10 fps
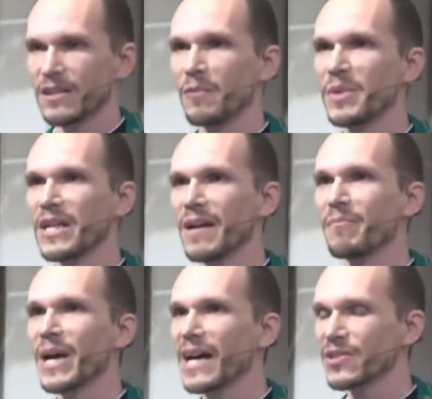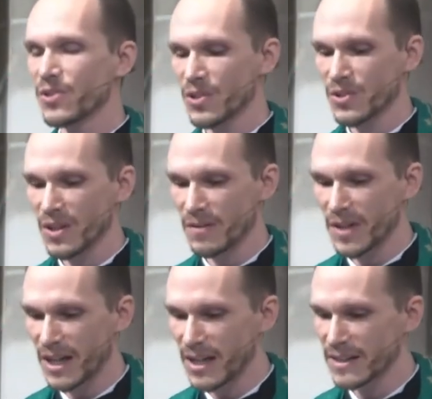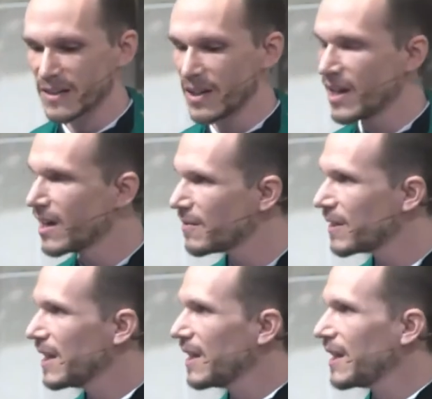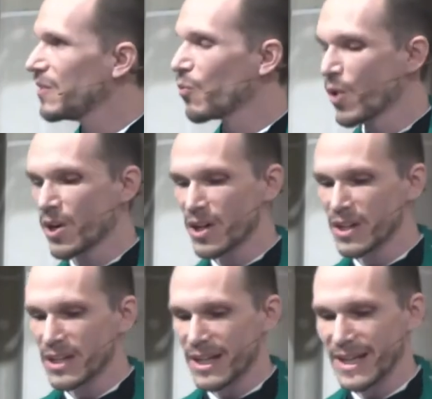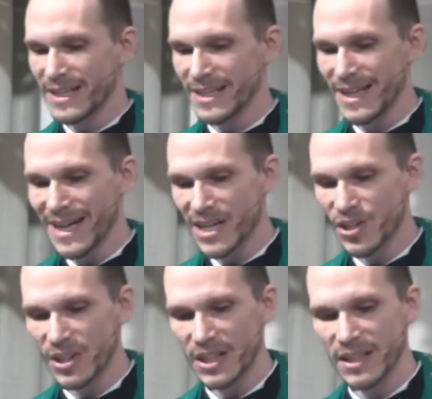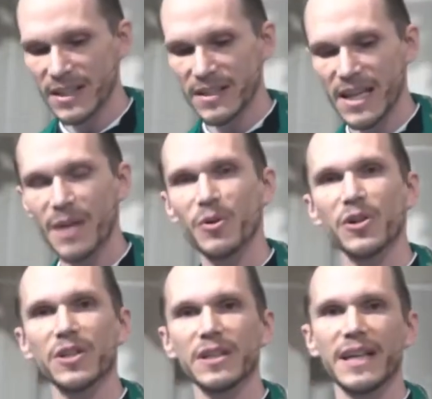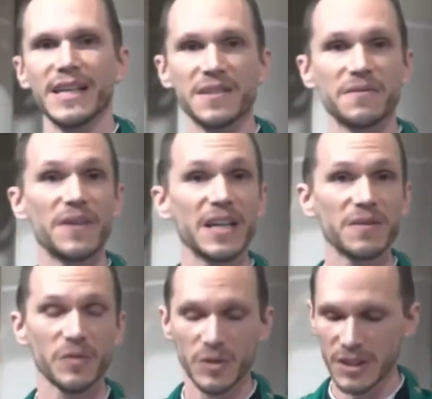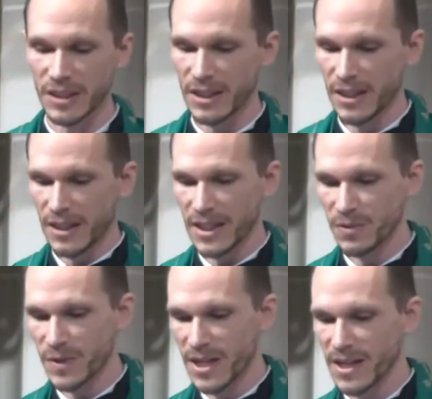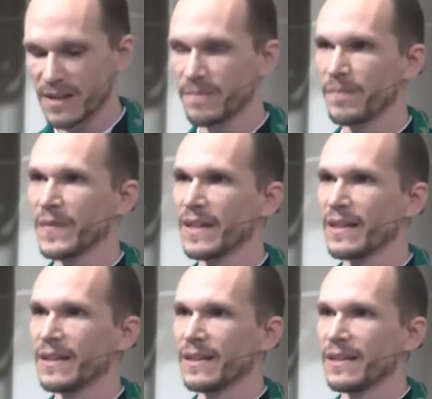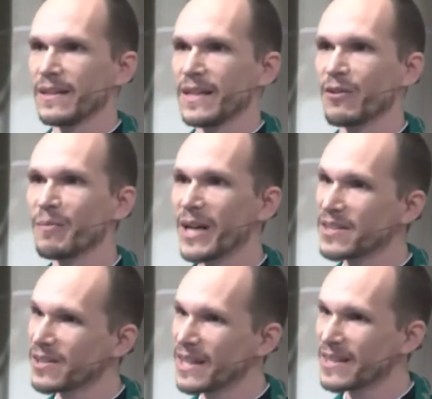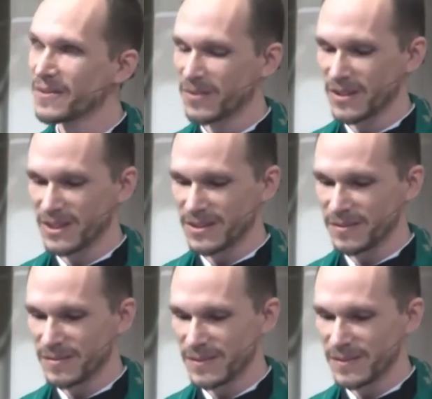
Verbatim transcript: to be ambassadors of God's love in word and in action in this neighborhood as faithfully as we can. Now, we might do that differently,